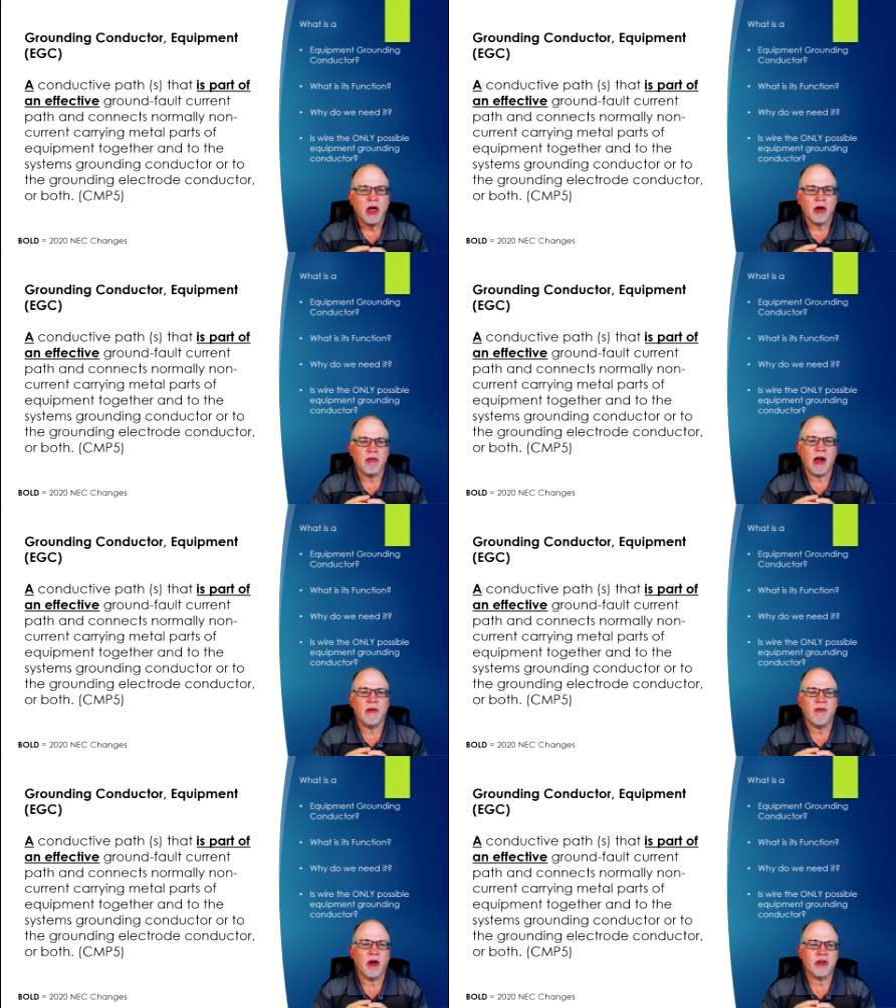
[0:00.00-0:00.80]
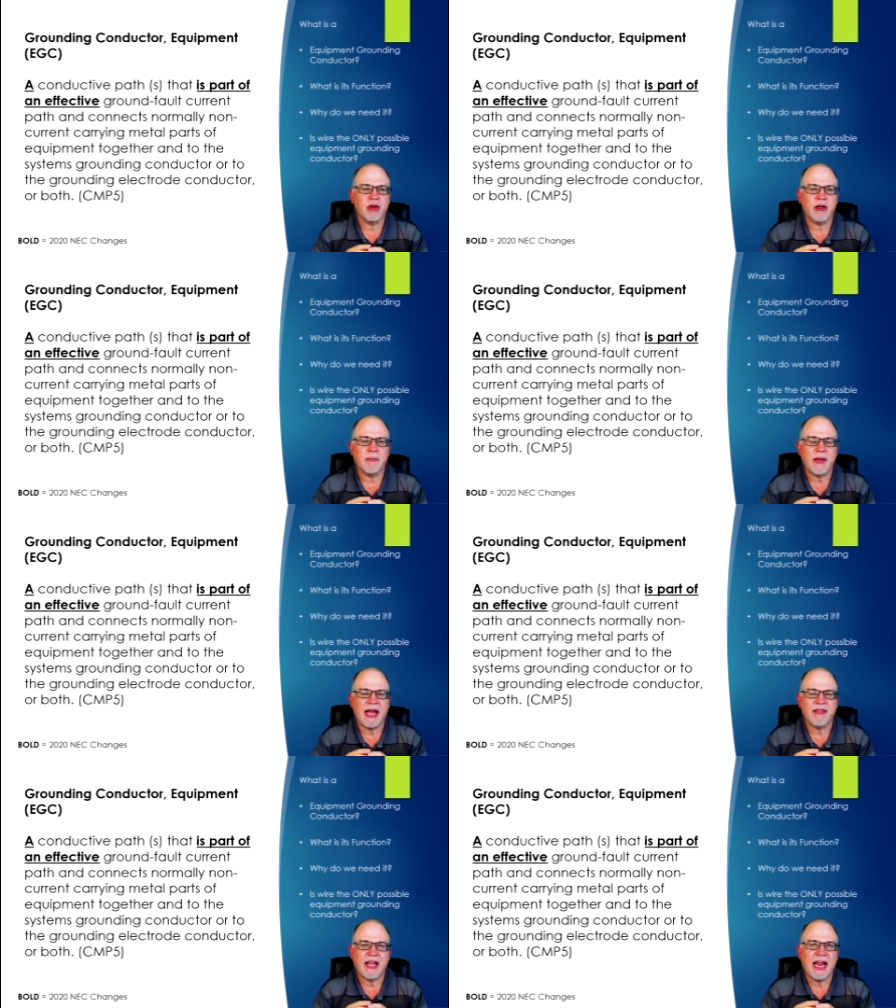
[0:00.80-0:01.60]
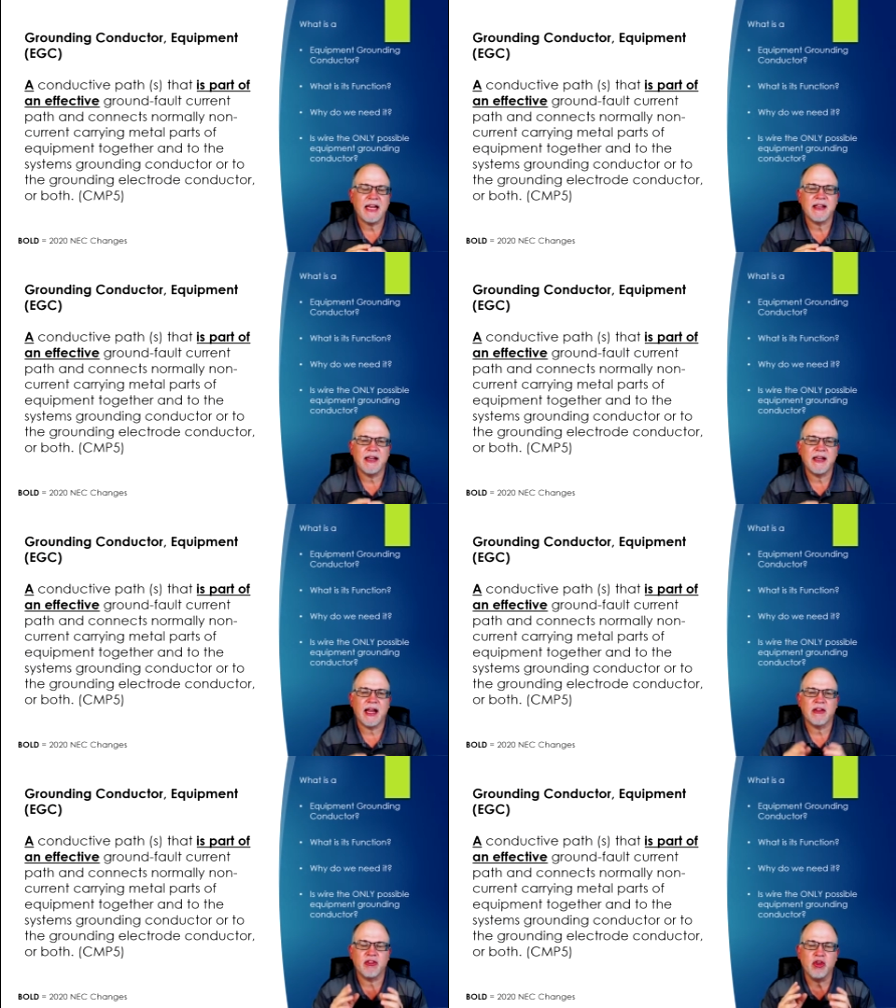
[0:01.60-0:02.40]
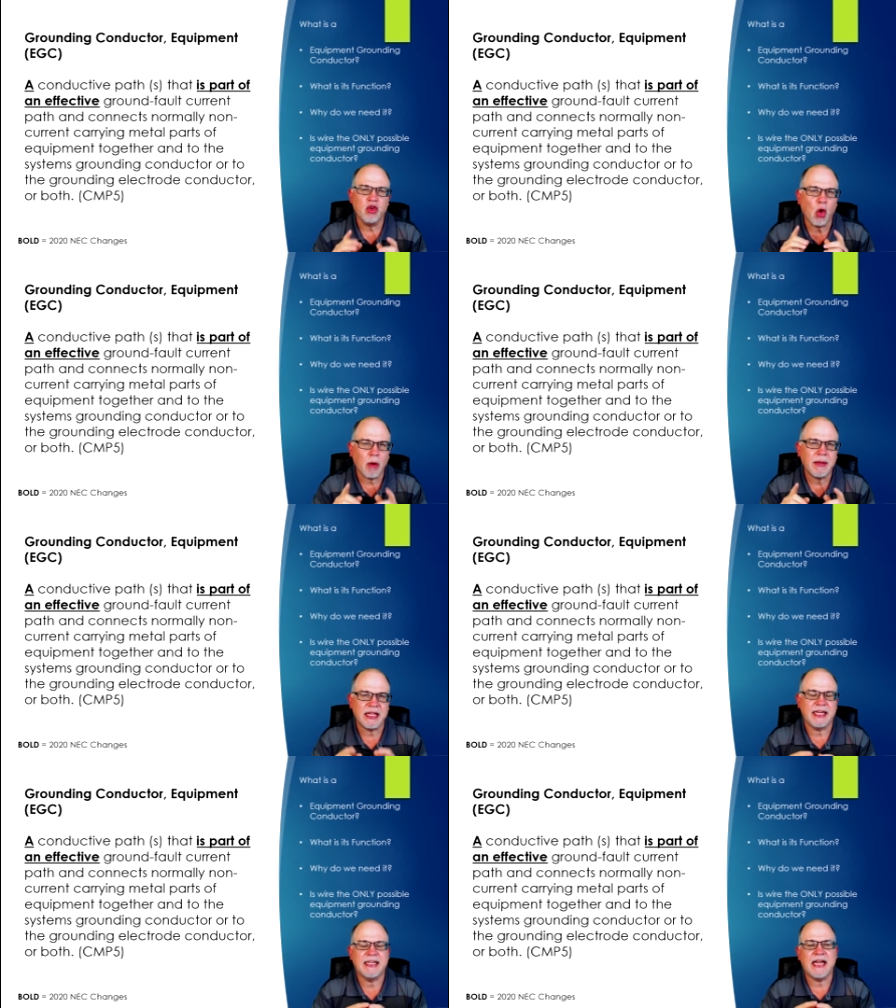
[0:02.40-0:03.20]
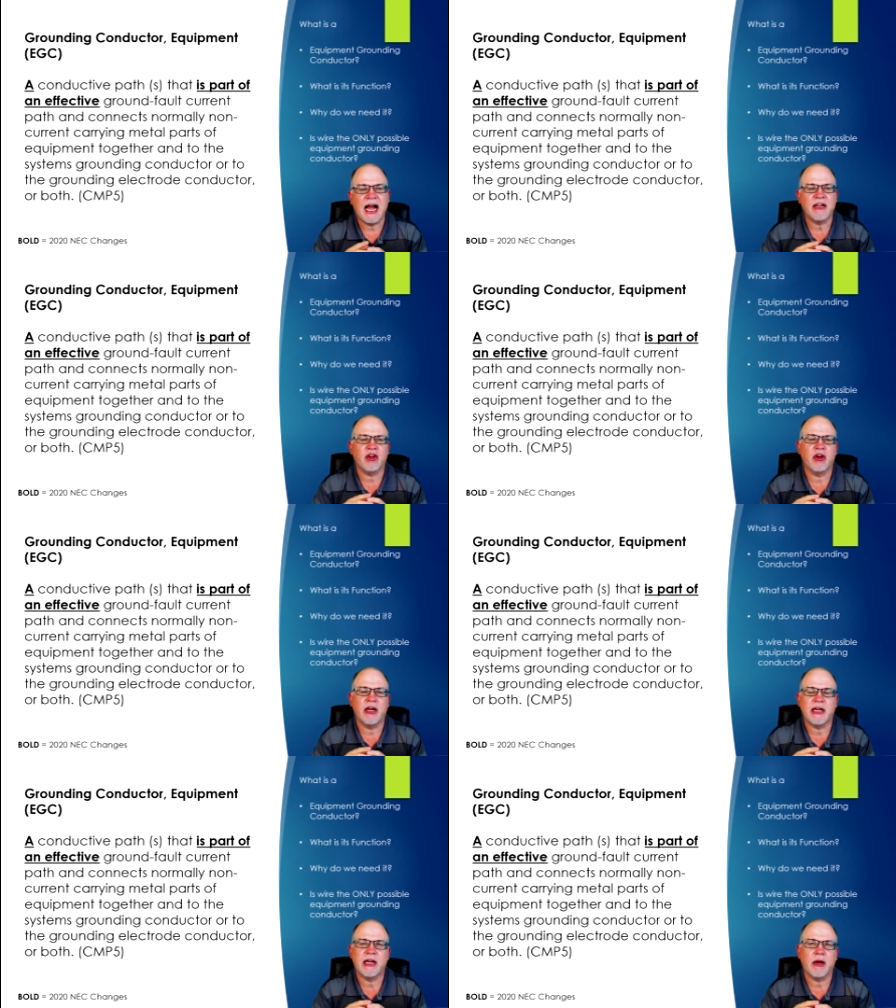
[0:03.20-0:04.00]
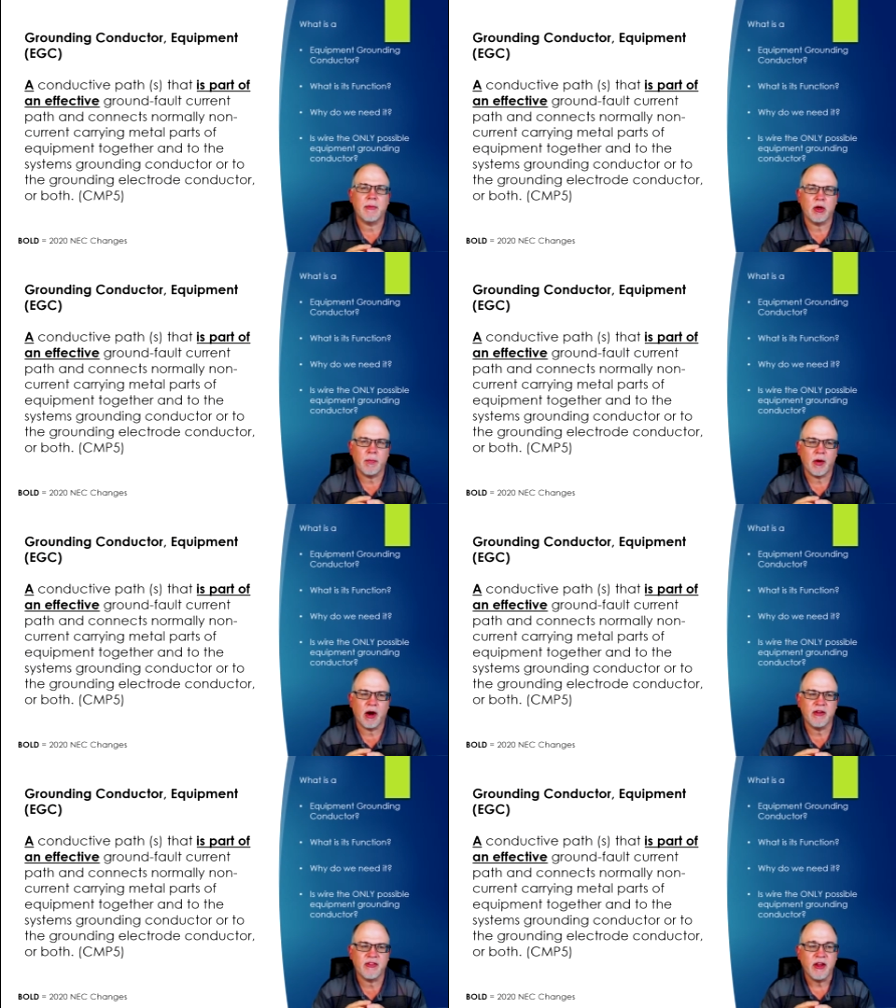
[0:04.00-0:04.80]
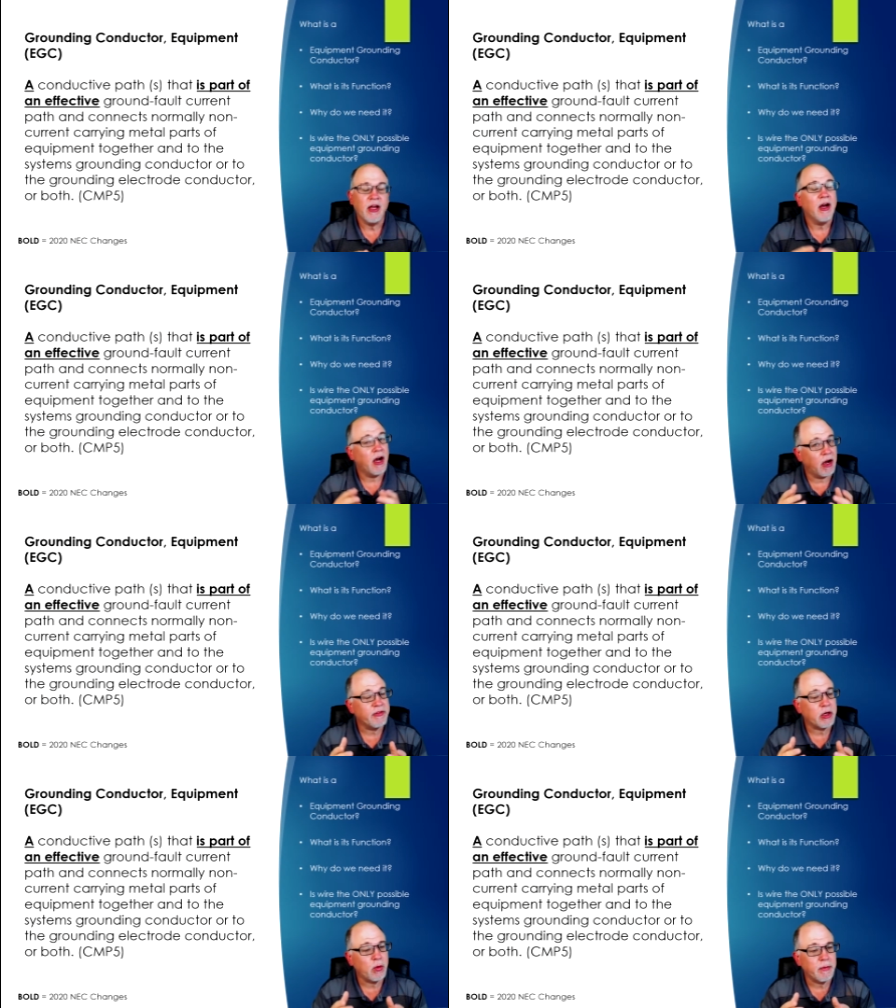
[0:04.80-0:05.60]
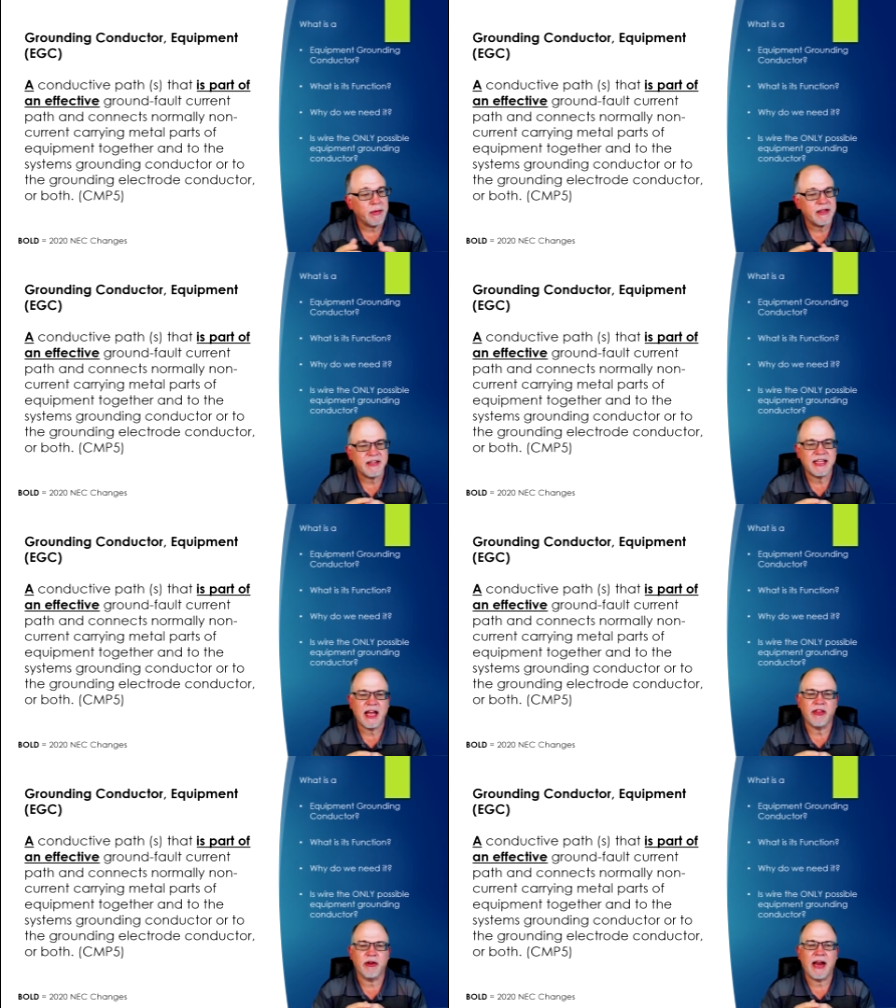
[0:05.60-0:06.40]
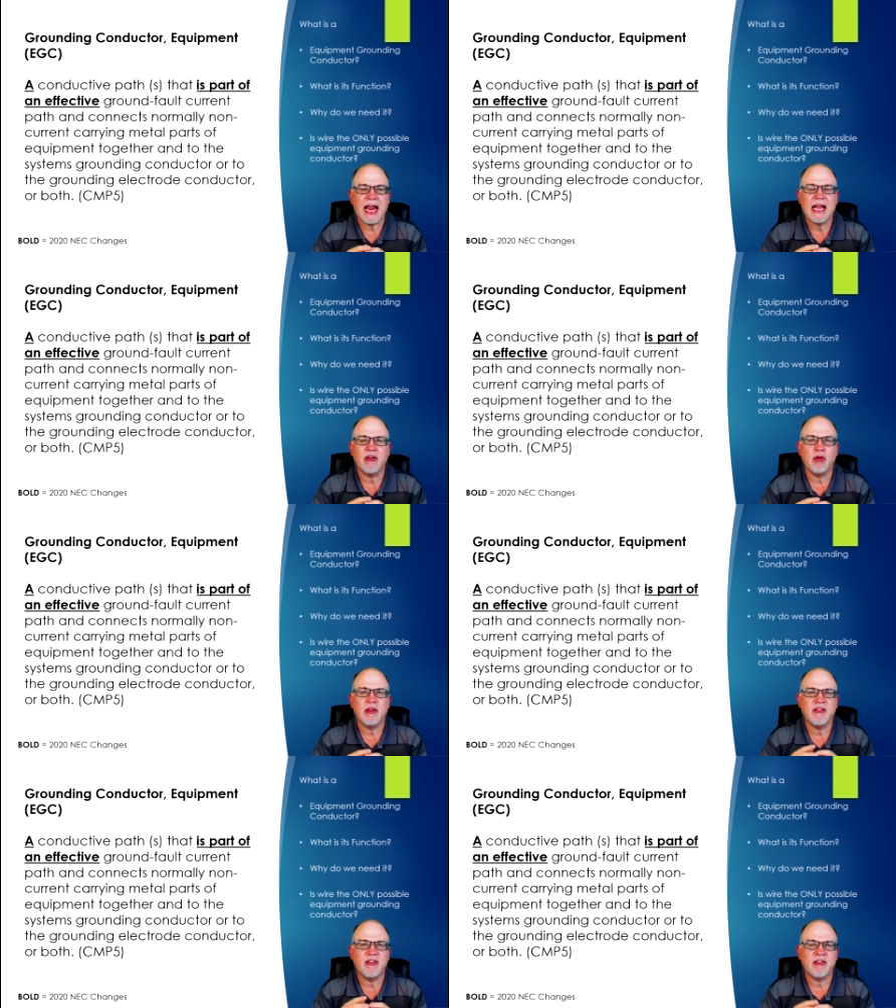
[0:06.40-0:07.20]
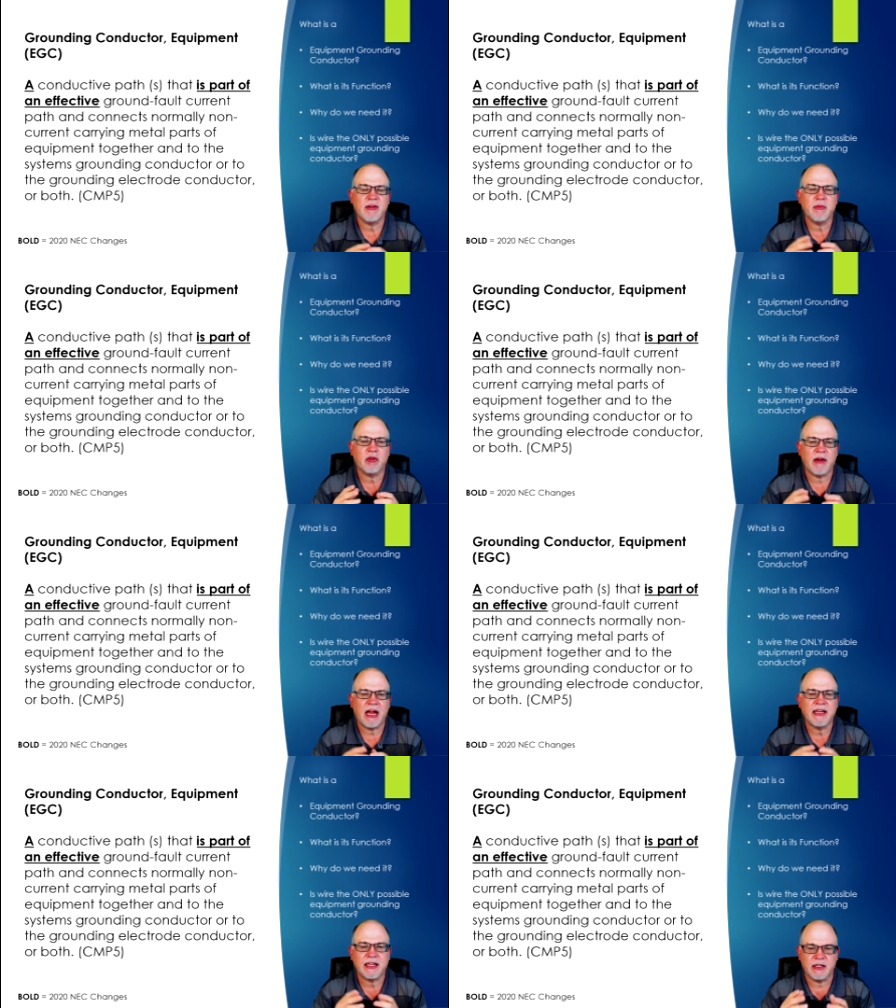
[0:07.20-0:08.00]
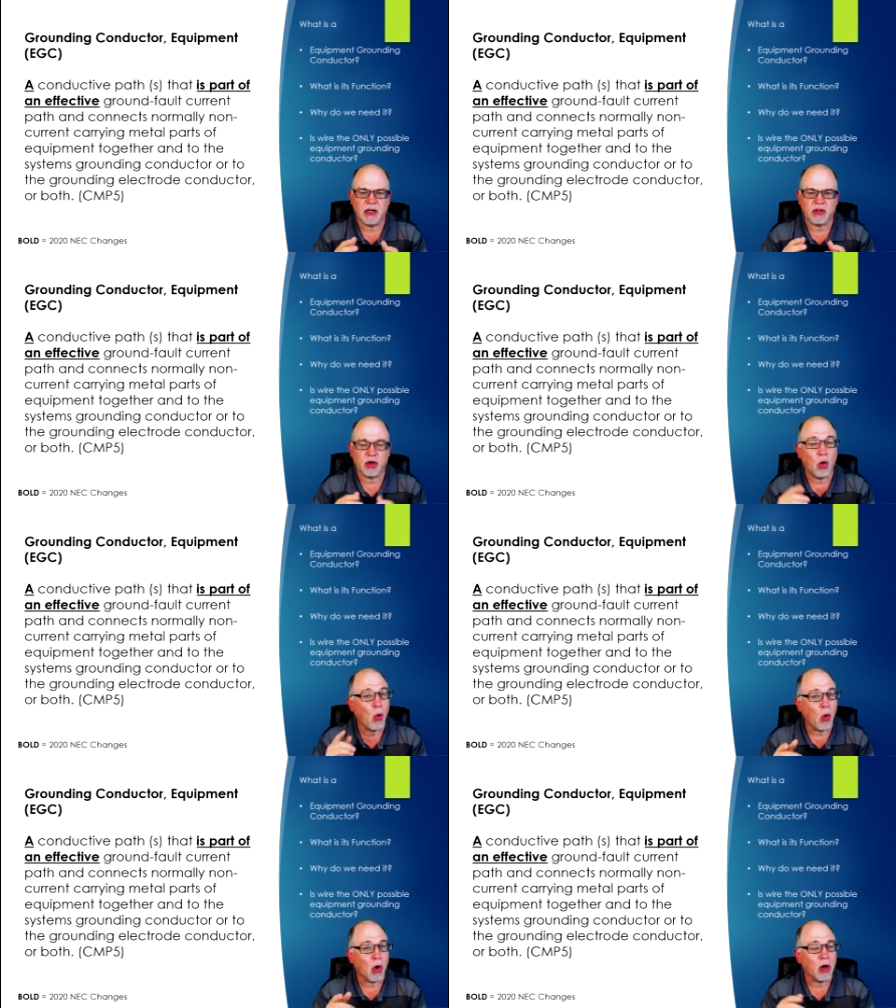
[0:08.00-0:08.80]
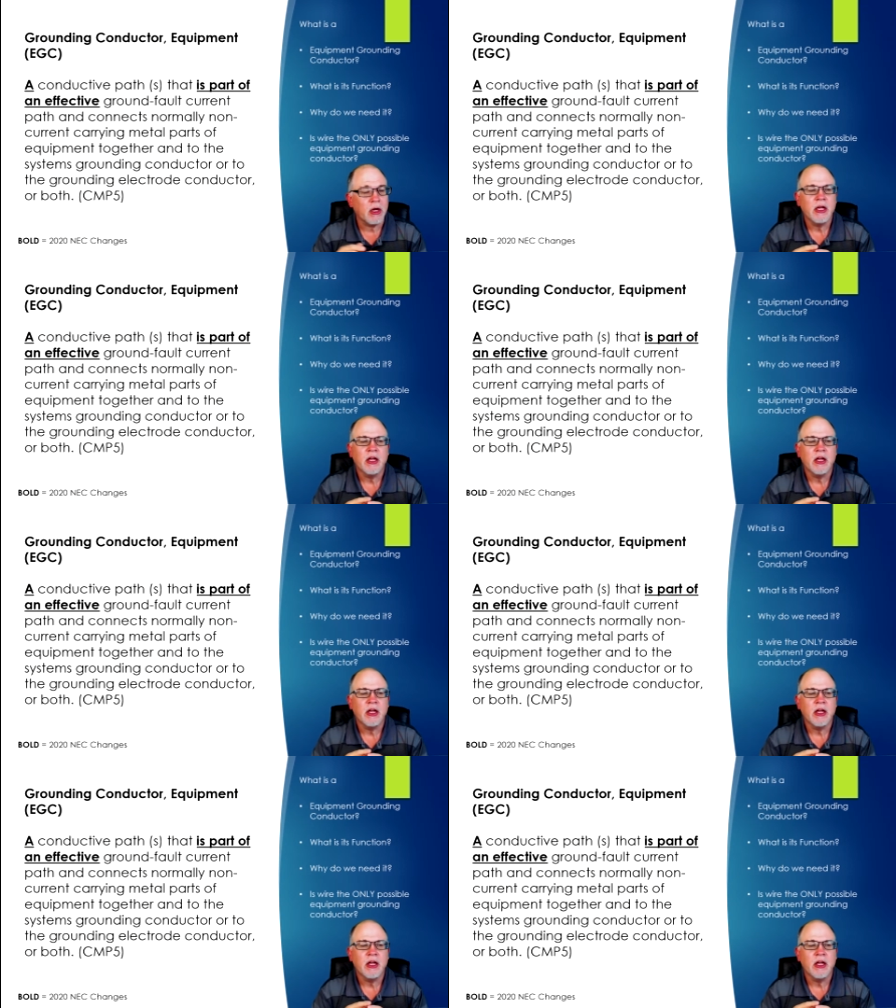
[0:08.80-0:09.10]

ground fault current path and connects normally non-current carrying metal parts of equipment together and to the system's grounding conductor or